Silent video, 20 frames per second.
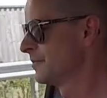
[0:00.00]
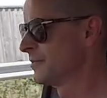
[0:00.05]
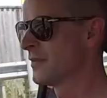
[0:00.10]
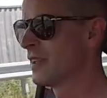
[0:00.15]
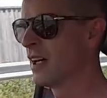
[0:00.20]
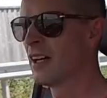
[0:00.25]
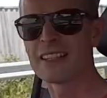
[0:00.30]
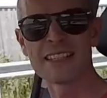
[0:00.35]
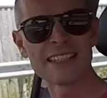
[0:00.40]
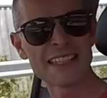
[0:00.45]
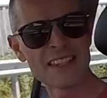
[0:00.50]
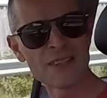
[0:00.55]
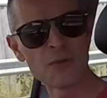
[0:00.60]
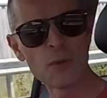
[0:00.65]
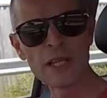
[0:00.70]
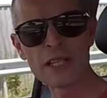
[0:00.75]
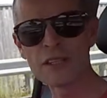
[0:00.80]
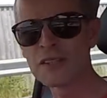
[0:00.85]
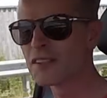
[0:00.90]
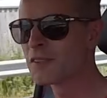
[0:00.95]
I'm going to get
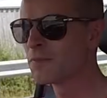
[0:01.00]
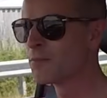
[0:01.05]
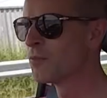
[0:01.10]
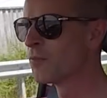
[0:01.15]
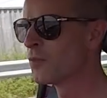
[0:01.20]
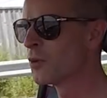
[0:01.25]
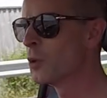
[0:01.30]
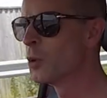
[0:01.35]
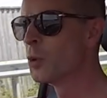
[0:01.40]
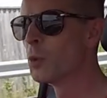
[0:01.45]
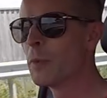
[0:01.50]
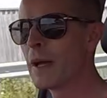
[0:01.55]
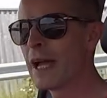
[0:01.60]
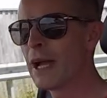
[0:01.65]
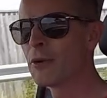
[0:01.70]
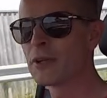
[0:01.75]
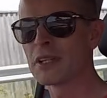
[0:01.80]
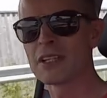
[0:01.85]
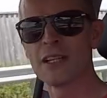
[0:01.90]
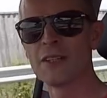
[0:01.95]
the wheels all
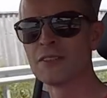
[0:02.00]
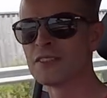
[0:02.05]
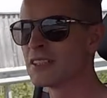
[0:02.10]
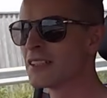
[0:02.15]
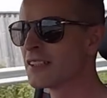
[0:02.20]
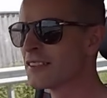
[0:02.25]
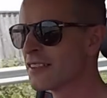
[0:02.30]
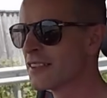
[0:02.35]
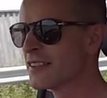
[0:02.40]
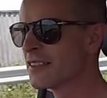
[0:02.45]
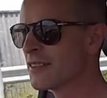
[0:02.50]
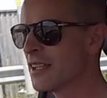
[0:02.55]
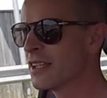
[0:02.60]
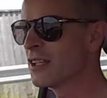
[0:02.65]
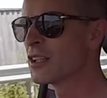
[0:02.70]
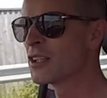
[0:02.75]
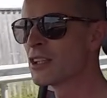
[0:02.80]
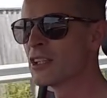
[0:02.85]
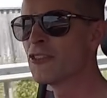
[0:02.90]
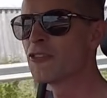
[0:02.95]
powder coated because they
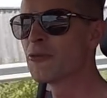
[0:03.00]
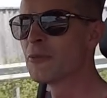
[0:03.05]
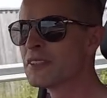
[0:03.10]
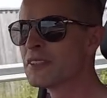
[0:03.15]
look good from a